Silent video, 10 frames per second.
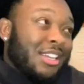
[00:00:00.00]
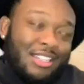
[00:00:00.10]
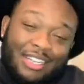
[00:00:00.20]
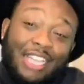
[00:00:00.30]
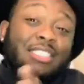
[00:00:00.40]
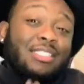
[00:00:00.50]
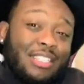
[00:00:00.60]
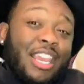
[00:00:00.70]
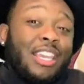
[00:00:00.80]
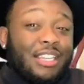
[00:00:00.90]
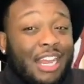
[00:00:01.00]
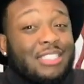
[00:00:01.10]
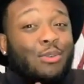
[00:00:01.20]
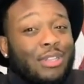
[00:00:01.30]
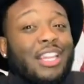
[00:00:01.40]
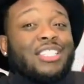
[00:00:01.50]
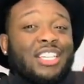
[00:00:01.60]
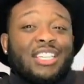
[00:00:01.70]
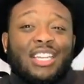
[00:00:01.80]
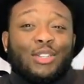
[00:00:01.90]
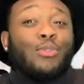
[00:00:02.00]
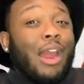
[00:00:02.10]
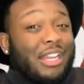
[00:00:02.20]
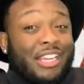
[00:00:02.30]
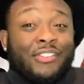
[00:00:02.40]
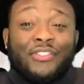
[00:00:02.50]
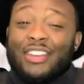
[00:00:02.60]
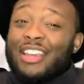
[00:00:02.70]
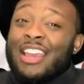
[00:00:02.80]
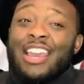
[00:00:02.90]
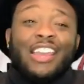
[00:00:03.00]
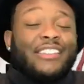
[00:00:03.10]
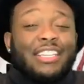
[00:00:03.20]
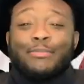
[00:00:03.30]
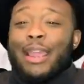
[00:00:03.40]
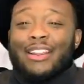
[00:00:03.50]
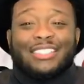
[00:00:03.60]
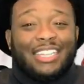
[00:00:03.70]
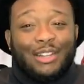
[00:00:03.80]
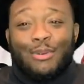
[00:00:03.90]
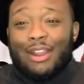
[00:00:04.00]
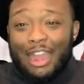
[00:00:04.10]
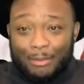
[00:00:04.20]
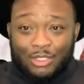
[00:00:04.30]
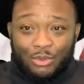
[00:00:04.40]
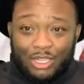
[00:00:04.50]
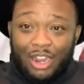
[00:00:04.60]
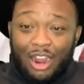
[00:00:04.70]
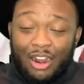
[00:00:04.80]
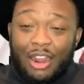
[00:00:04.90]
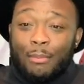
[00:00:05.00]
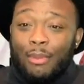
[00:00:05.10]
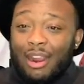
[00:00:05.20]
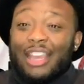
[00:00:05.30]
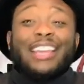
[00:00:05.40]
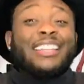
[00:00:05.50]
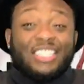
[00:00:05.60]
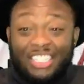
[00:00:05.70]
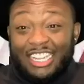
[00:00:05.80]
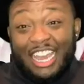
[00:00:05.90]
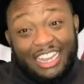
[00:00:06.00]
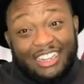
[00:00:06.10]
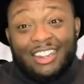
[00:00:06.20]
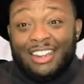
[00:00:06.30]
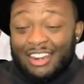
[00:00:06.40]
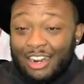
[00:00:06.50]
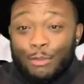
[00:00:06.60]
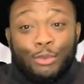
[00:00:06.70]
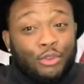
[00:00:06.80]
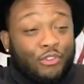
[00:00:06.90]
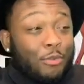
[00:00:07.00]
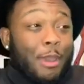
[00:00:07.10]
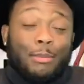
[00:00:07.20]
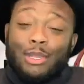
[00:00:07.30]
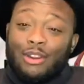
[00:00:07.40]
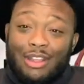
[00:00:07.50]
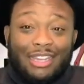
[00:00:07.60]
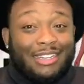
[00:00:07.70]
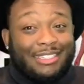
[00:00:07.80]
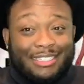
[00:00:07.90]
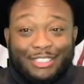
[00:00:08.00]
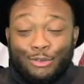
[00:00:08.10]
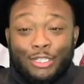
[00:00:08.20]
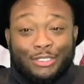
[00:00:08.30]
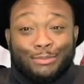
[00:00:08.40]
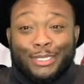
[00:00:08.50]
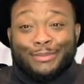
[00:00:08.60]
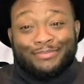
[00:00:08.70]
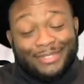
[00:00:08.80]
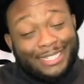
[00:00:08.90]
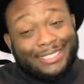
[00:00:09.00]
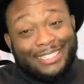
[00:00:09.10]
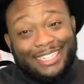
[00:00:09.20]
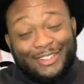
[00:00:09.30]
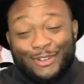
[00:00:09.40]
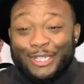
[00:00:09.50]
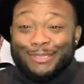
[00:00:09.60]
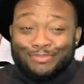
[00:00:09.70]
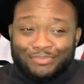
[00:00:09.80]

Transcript: That's the one thing she did do right. If this marriage didn't work out between her and Mark, at least she got her beautiful baby girl out of that situation. But that's neither here nor there.